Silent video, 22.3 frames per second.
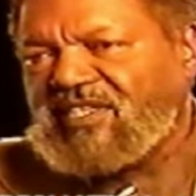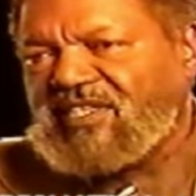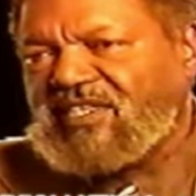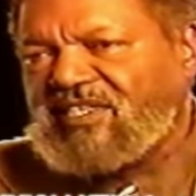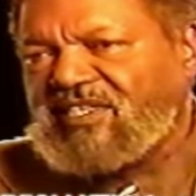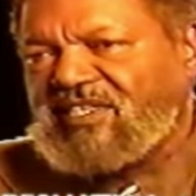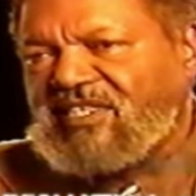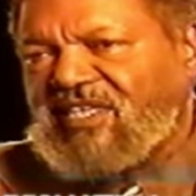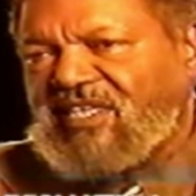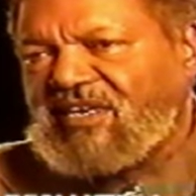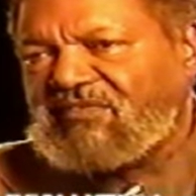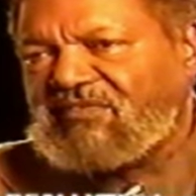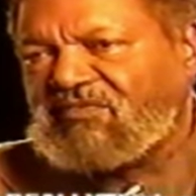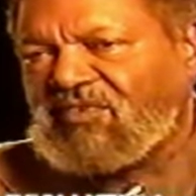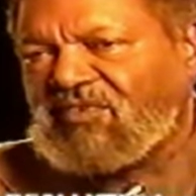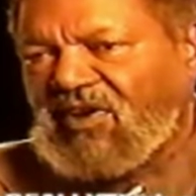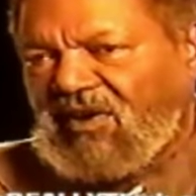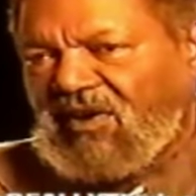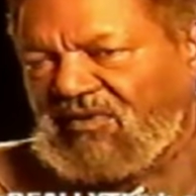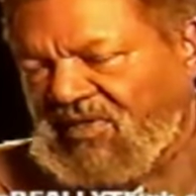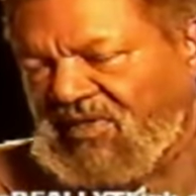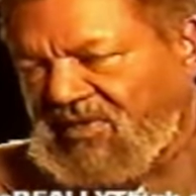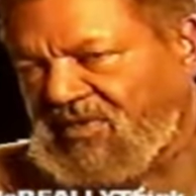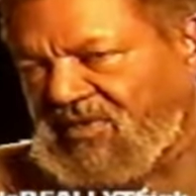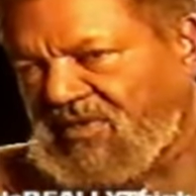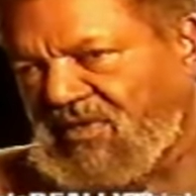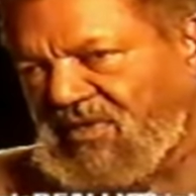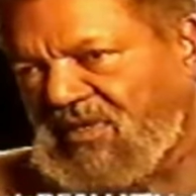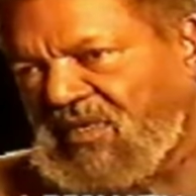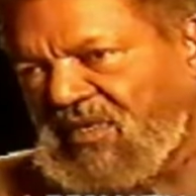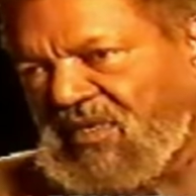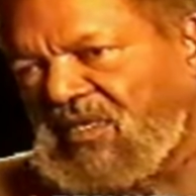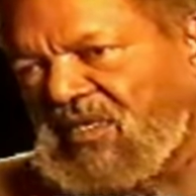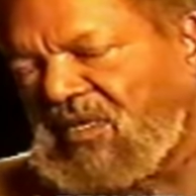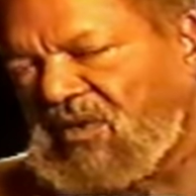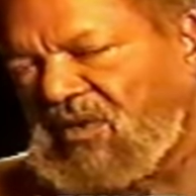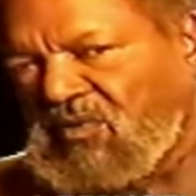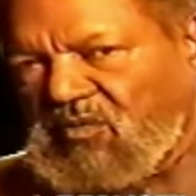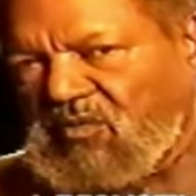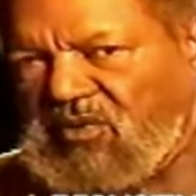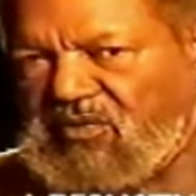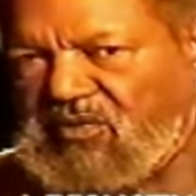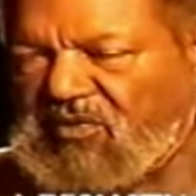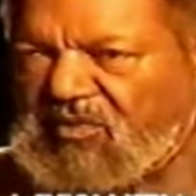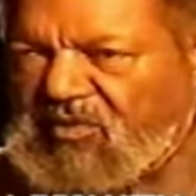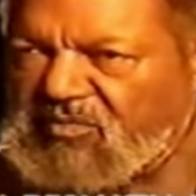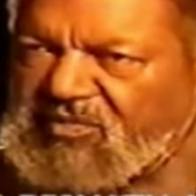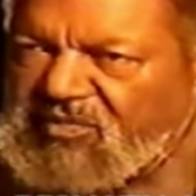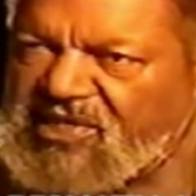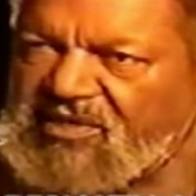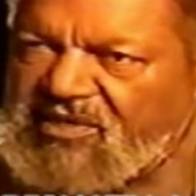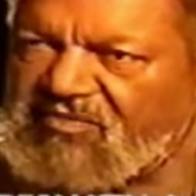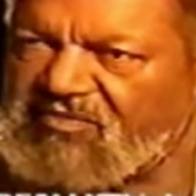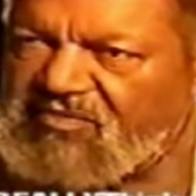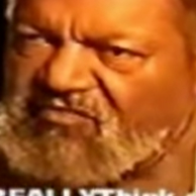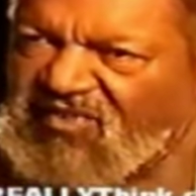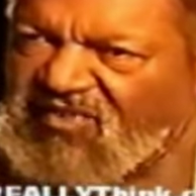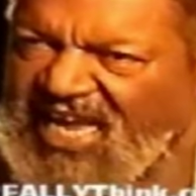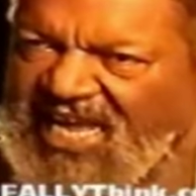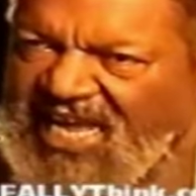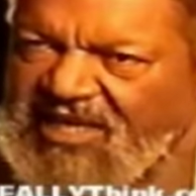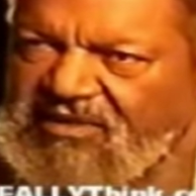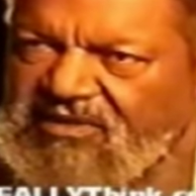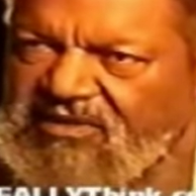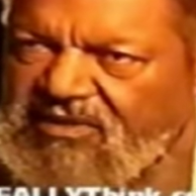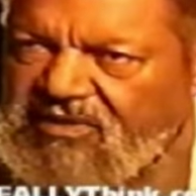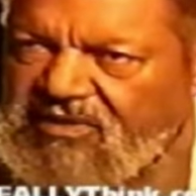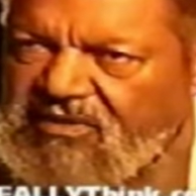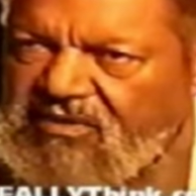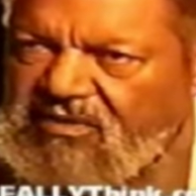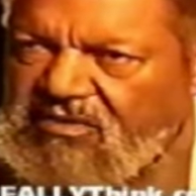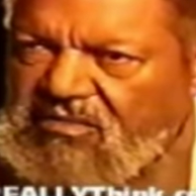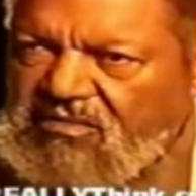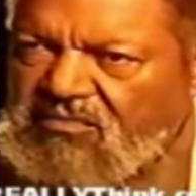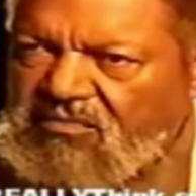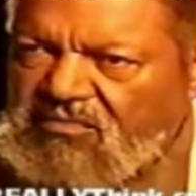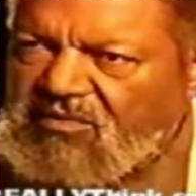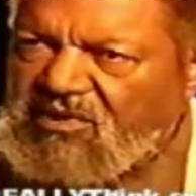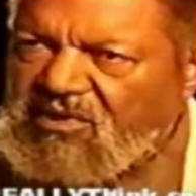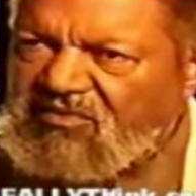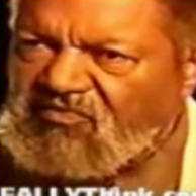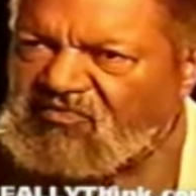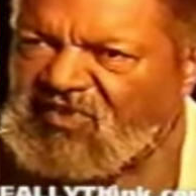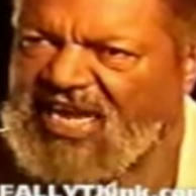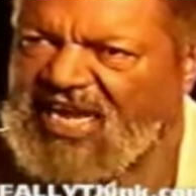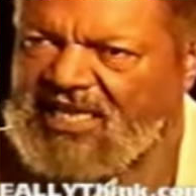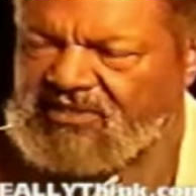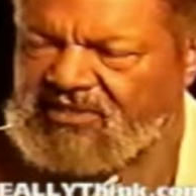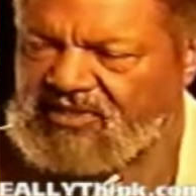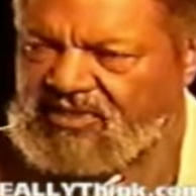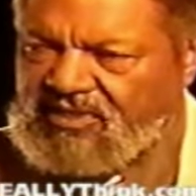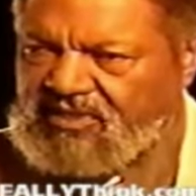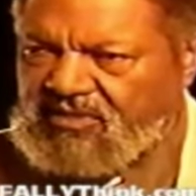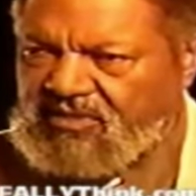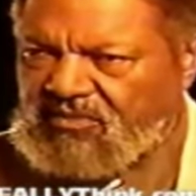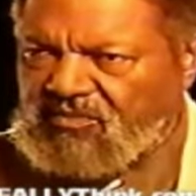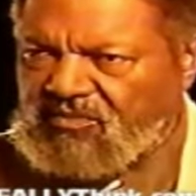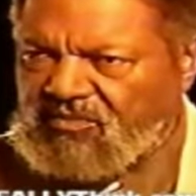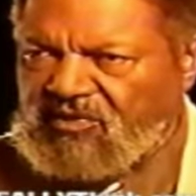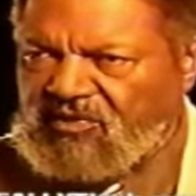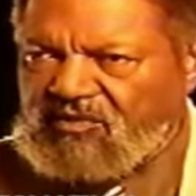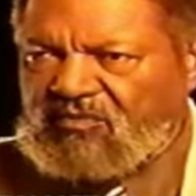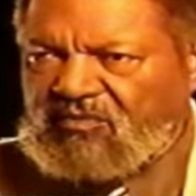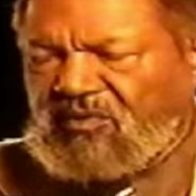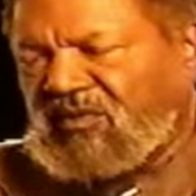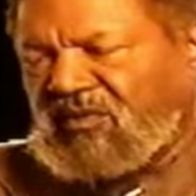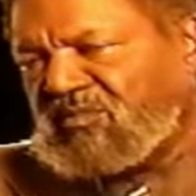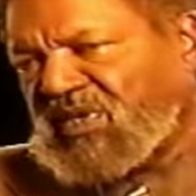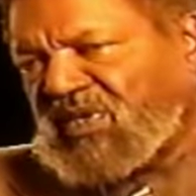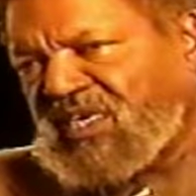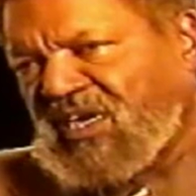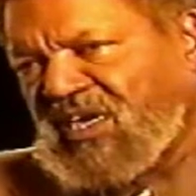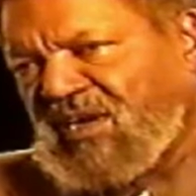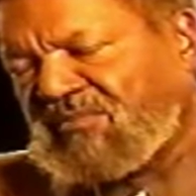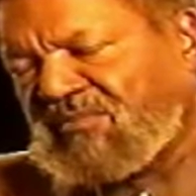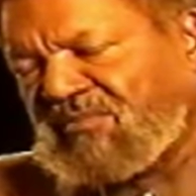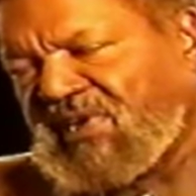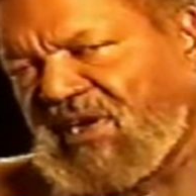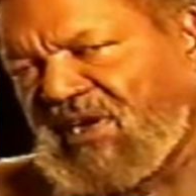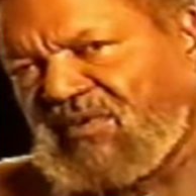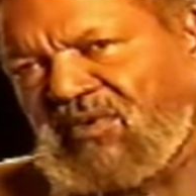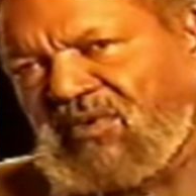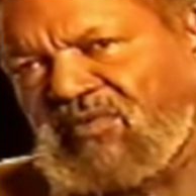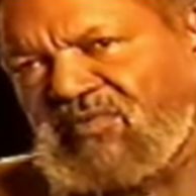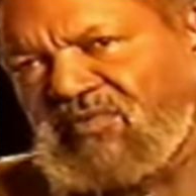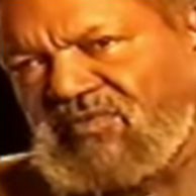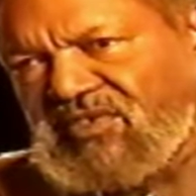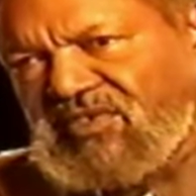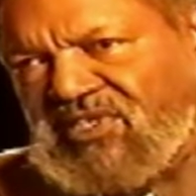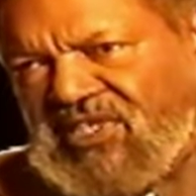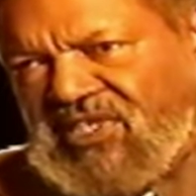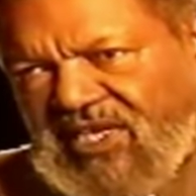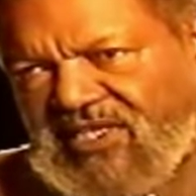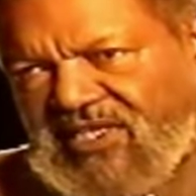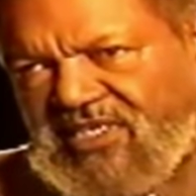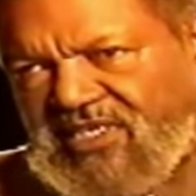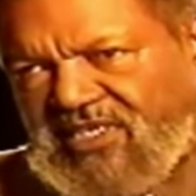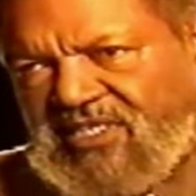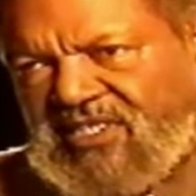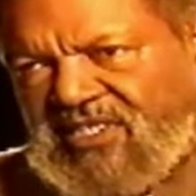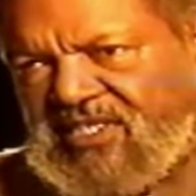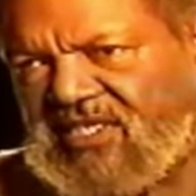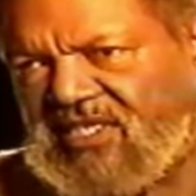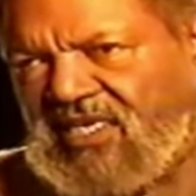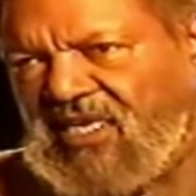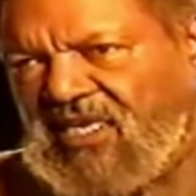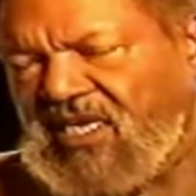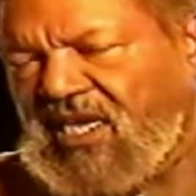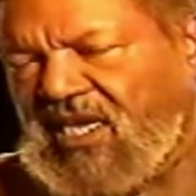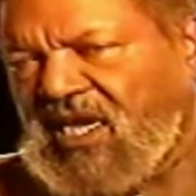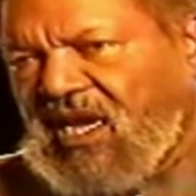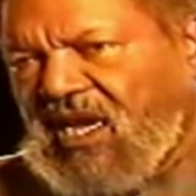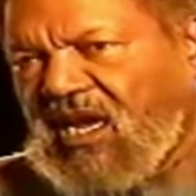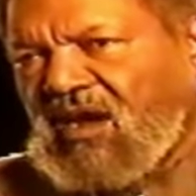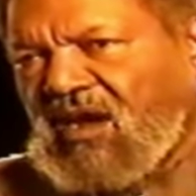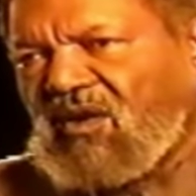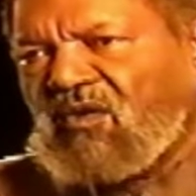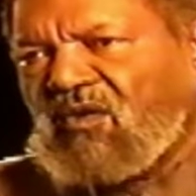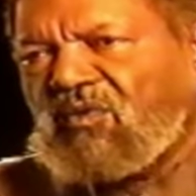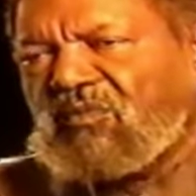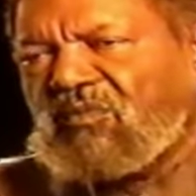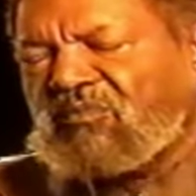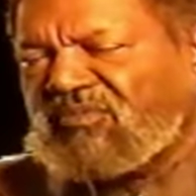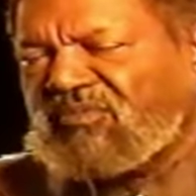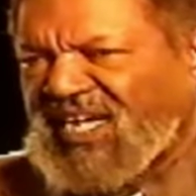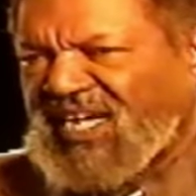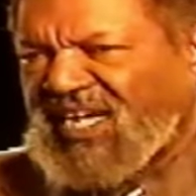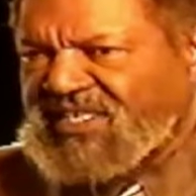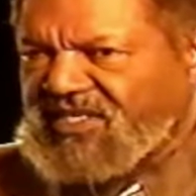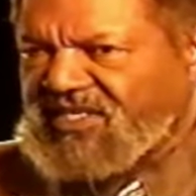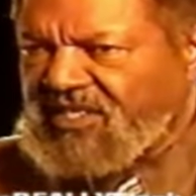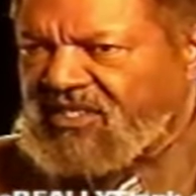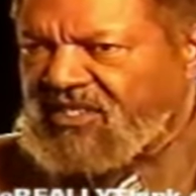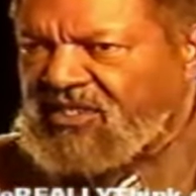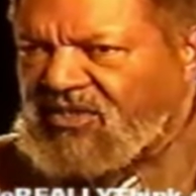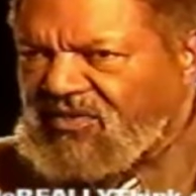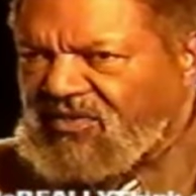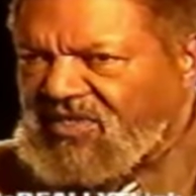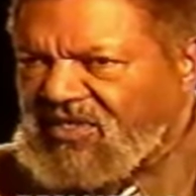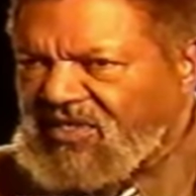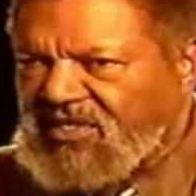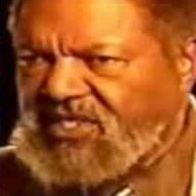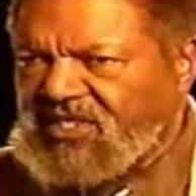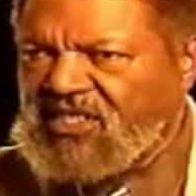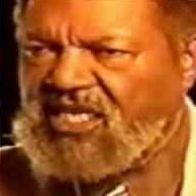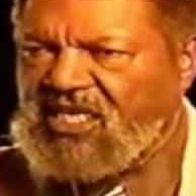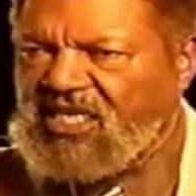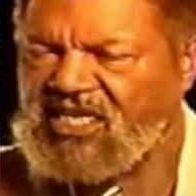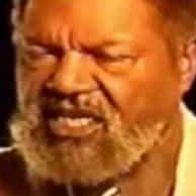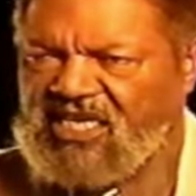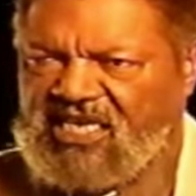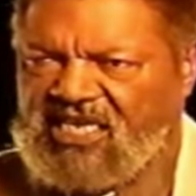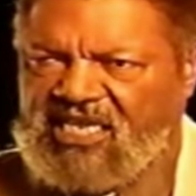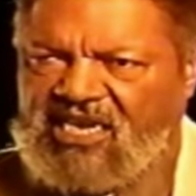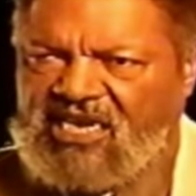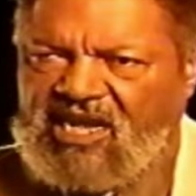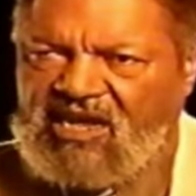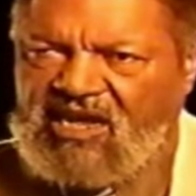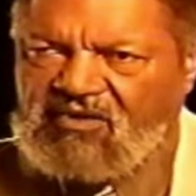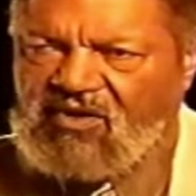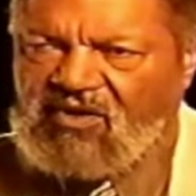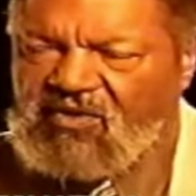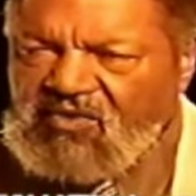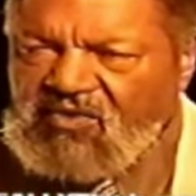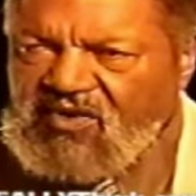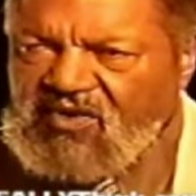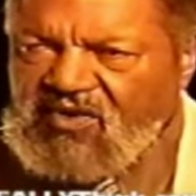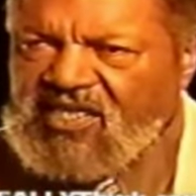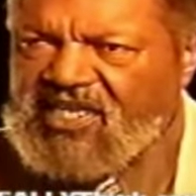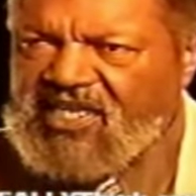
this day forward, we will meet violence with violence. We will become our own judges, our own prosecutors, and our own